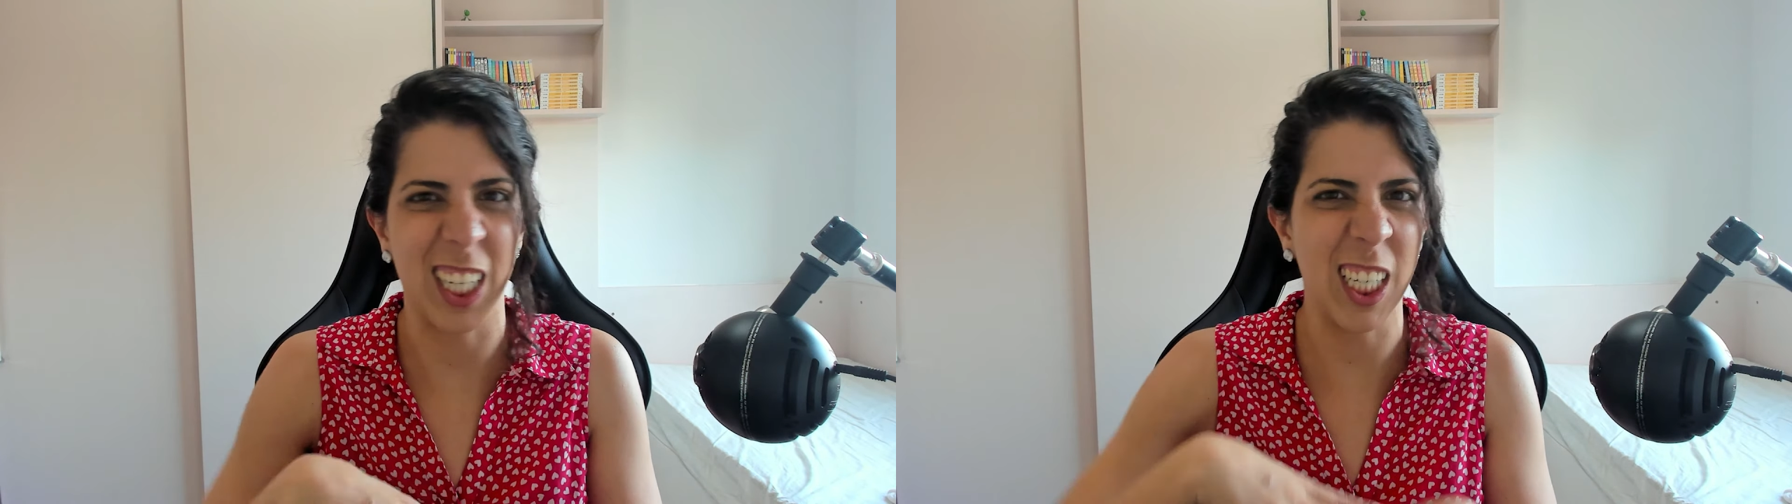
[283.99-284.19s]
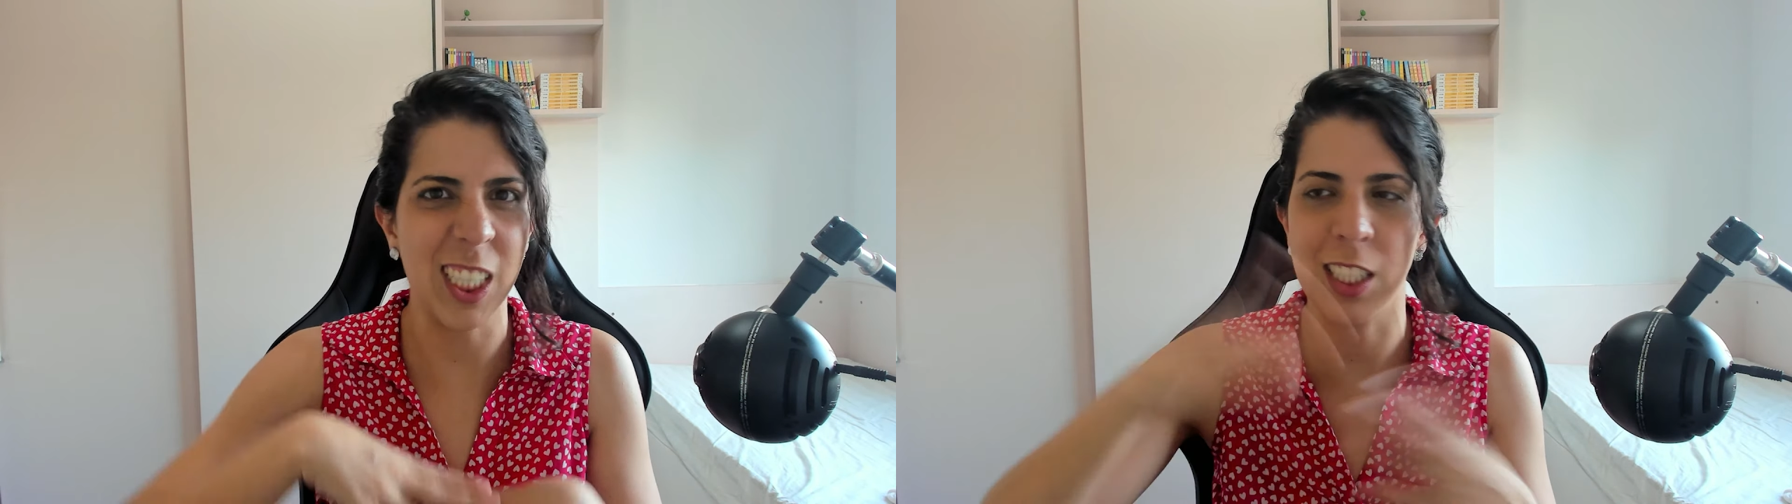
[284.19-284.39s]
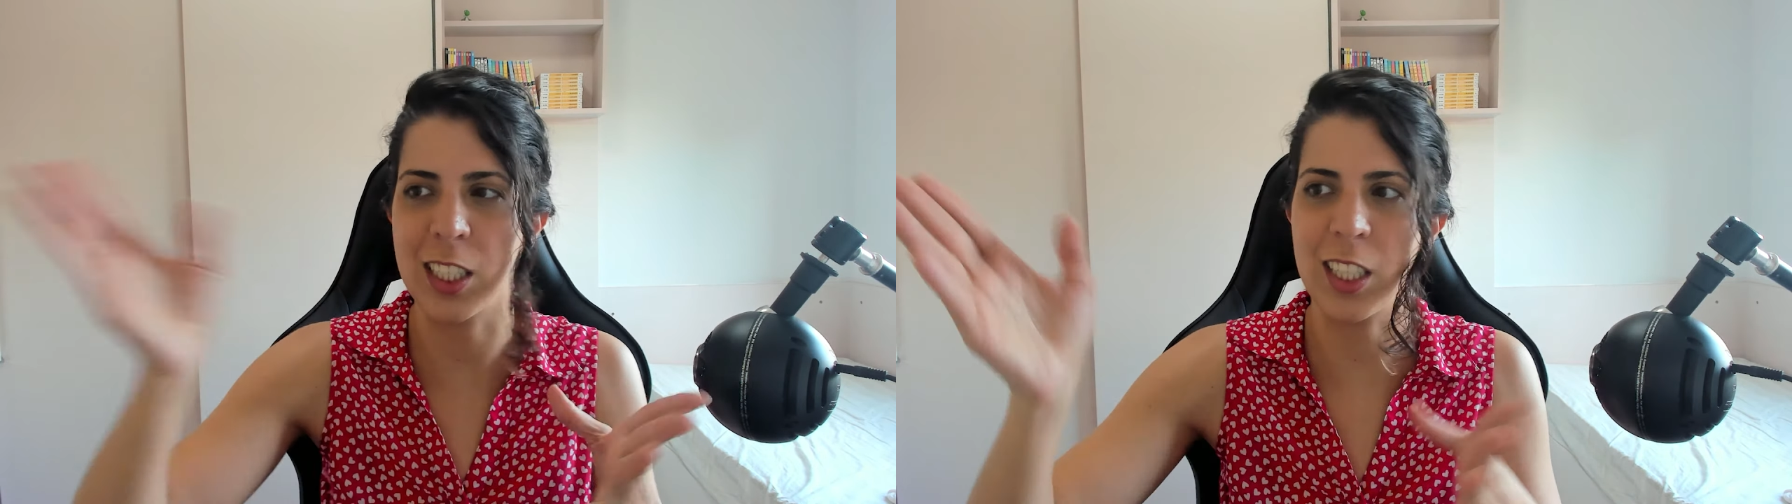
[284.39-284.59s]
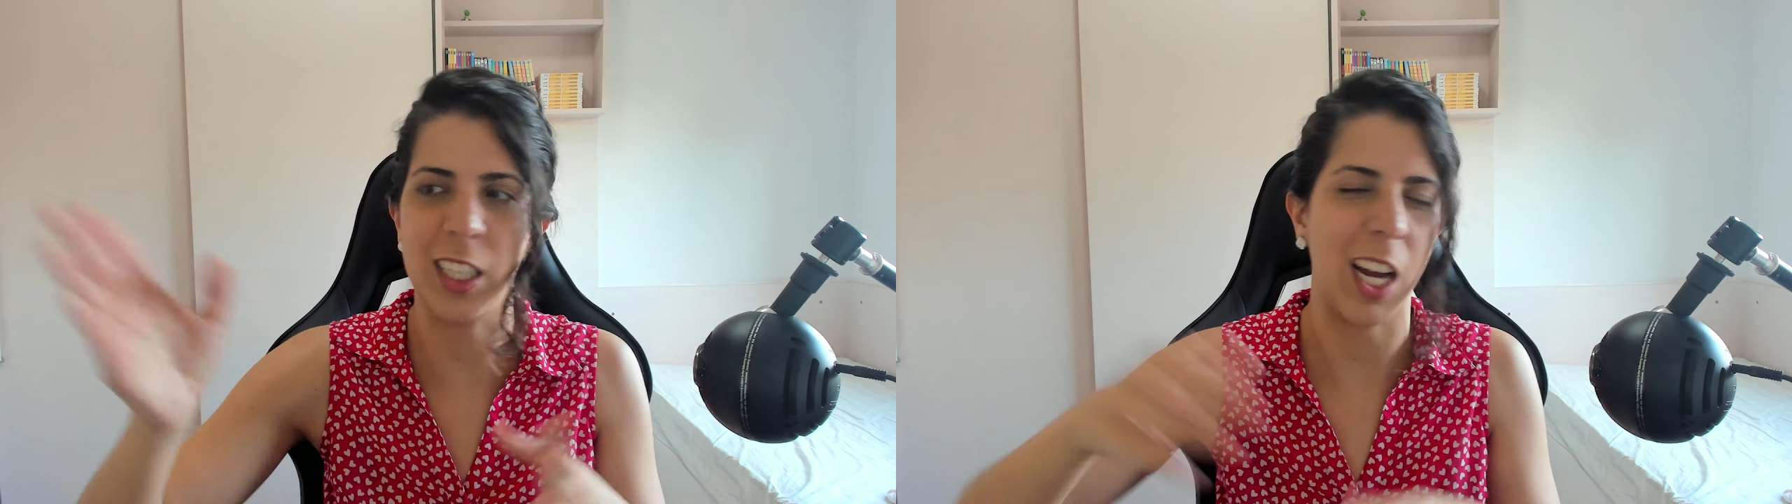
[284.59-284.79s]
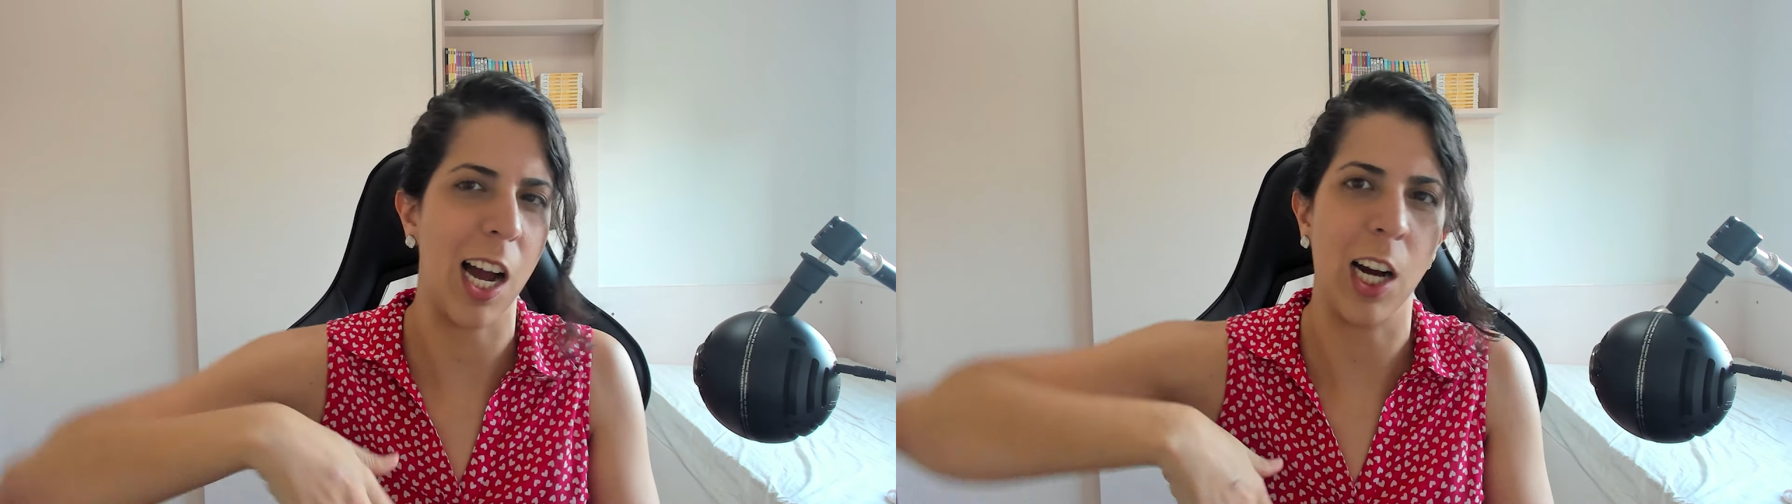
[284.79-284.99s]
instantly
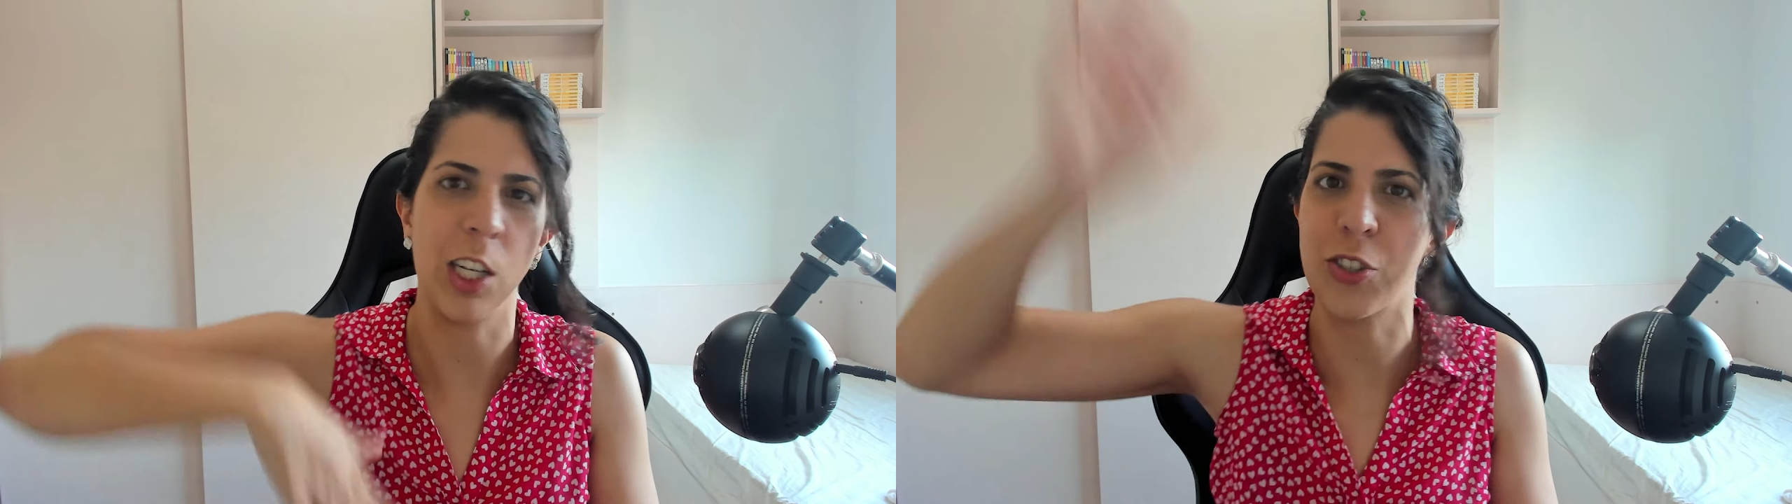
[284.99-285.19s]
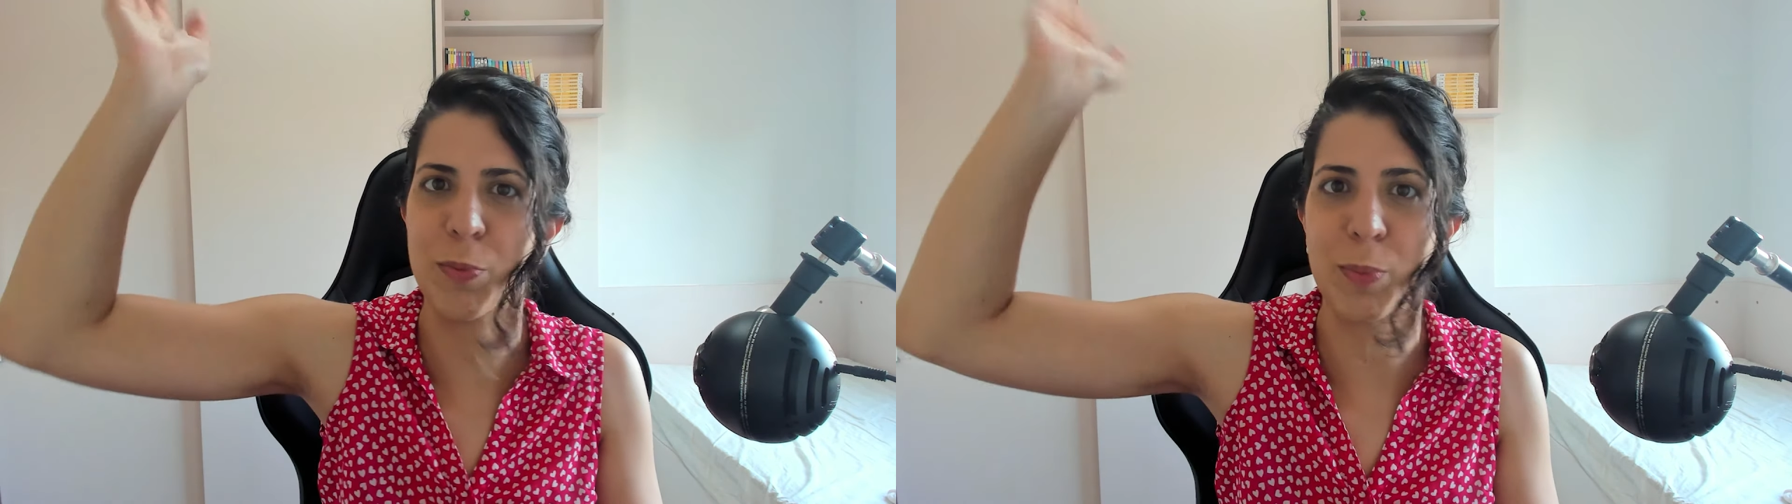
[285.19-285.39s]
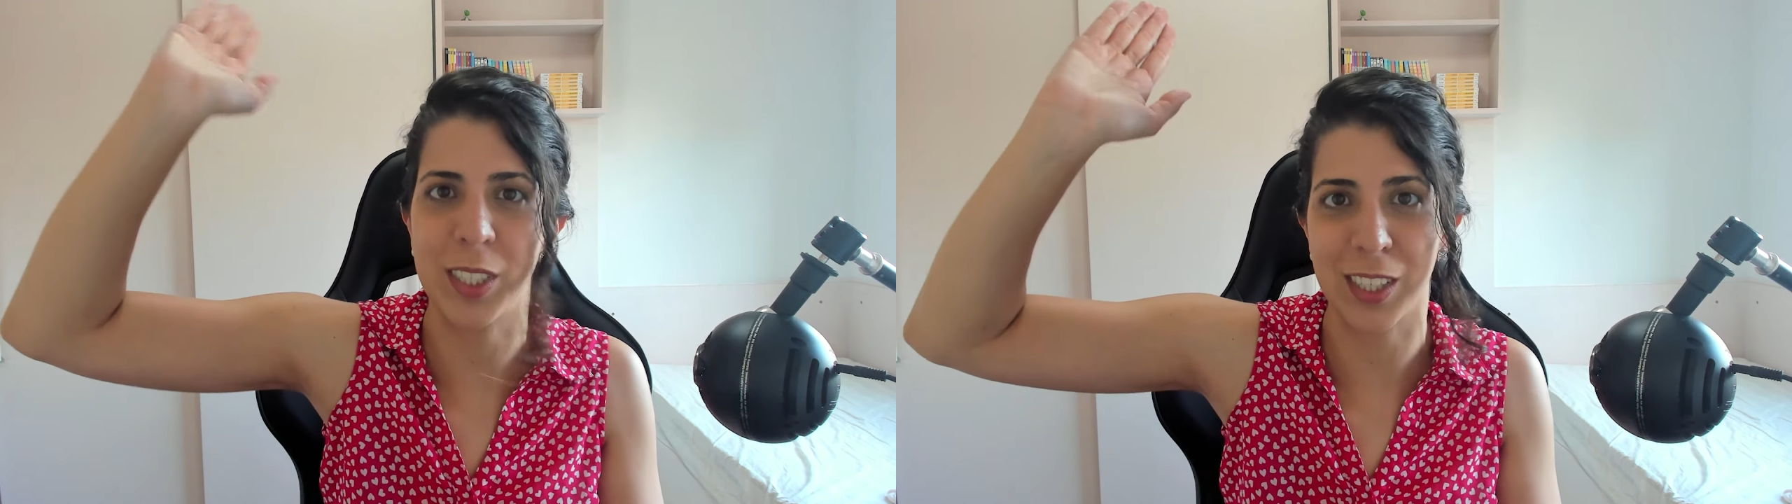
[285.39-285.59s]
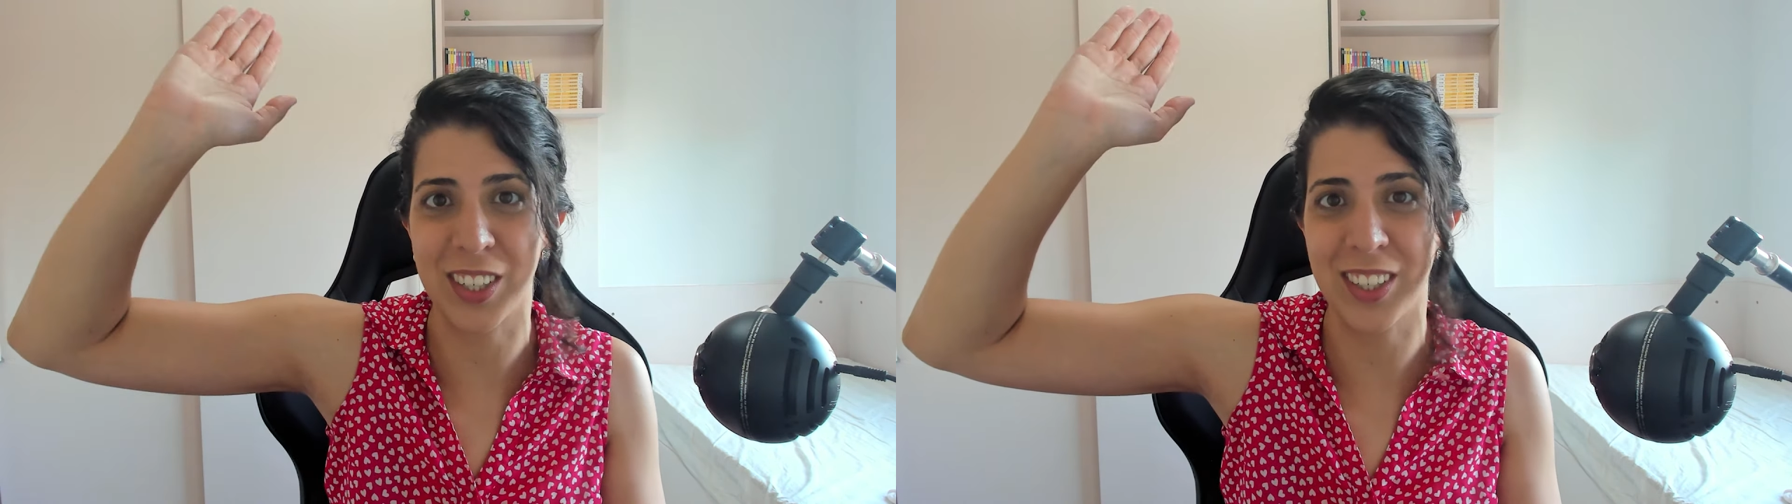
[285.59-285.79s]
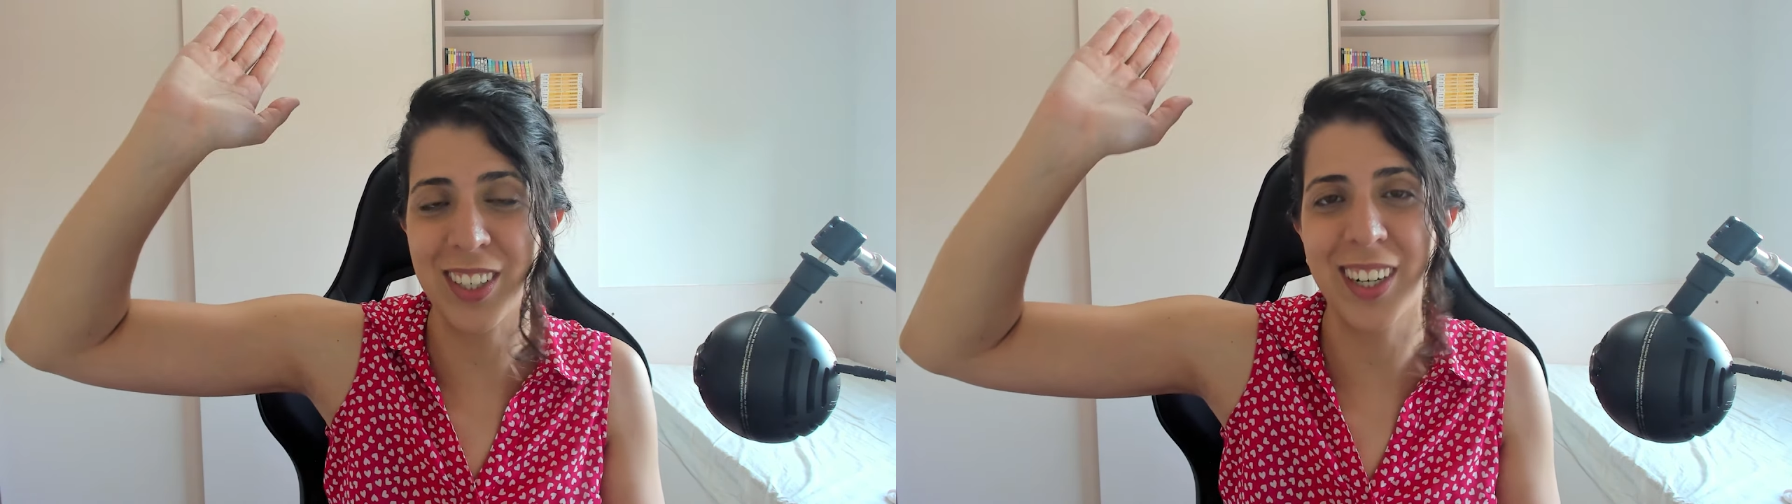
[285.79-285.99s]
one hundred percent
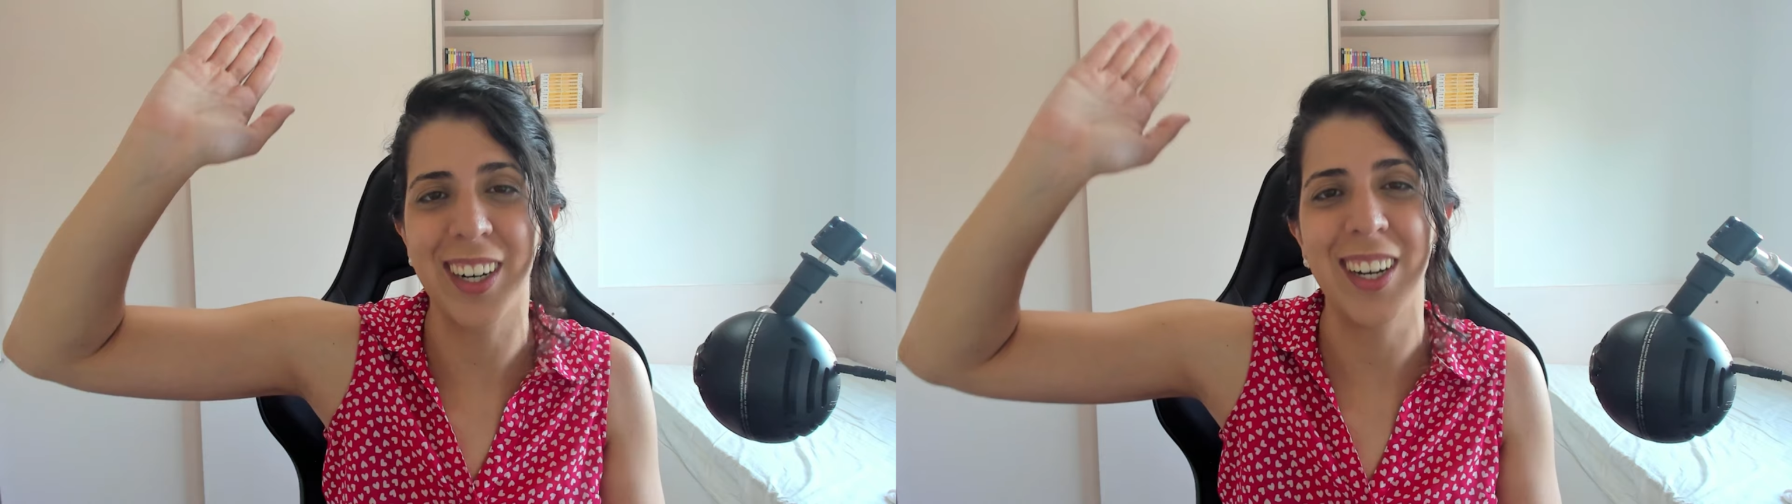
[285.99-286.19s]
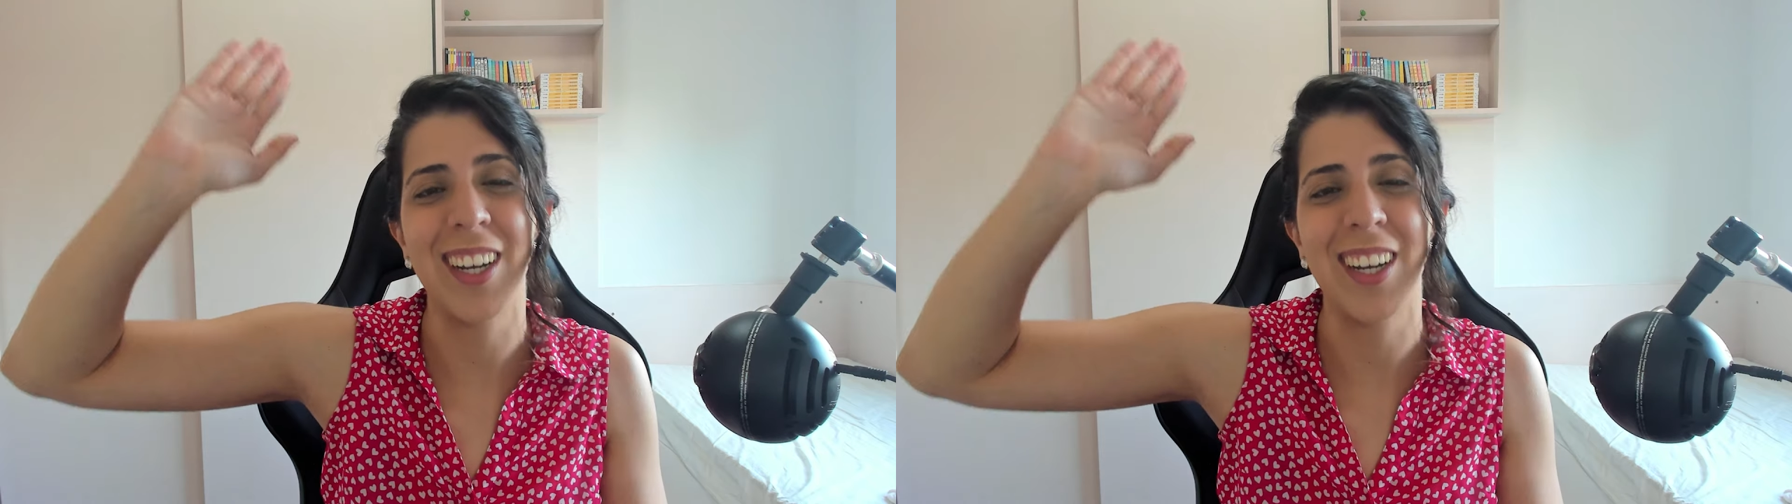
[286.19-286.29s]
color